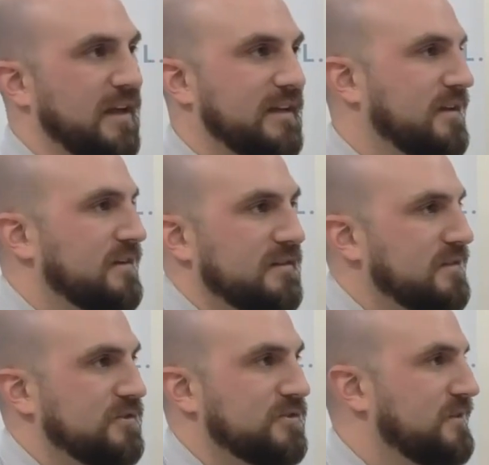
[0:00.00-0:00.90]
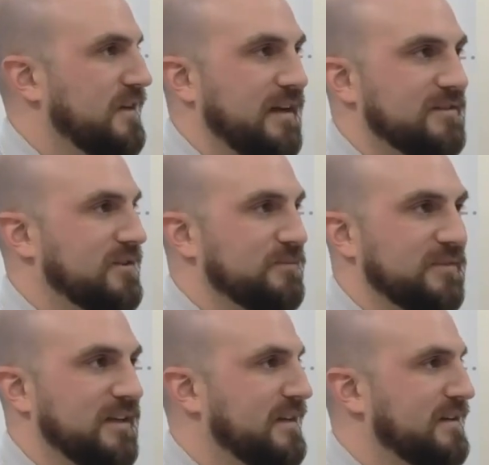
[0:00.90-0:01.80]
like just some
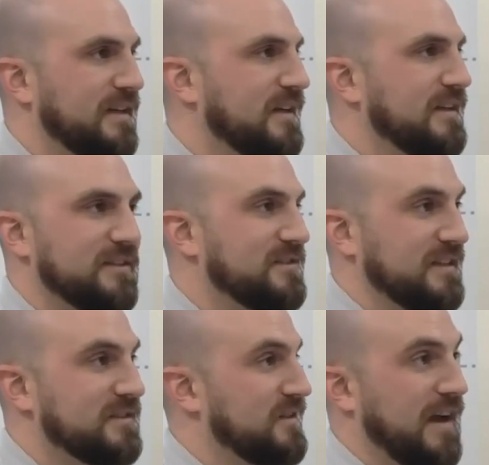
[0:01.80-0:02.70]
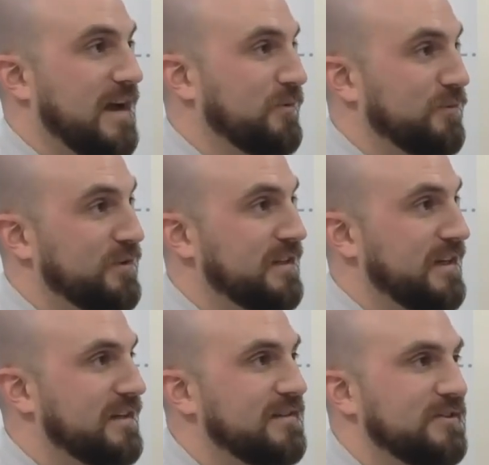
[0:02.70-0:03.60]
like this thing's gonna happen one
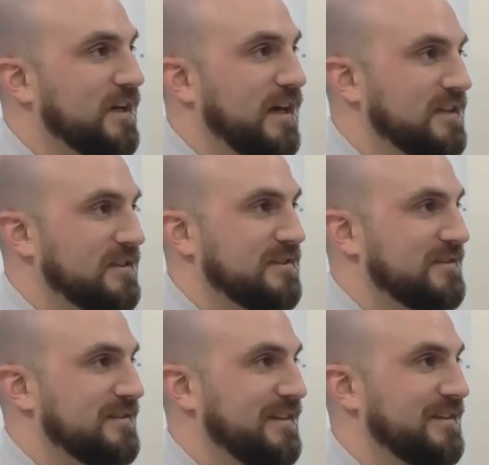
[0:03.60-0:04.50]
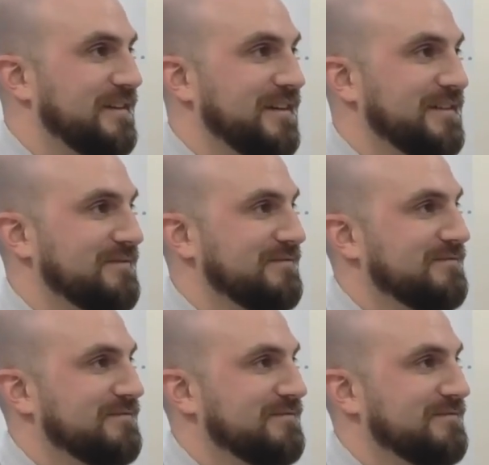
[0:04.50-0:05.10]
day, you guys, and yeah.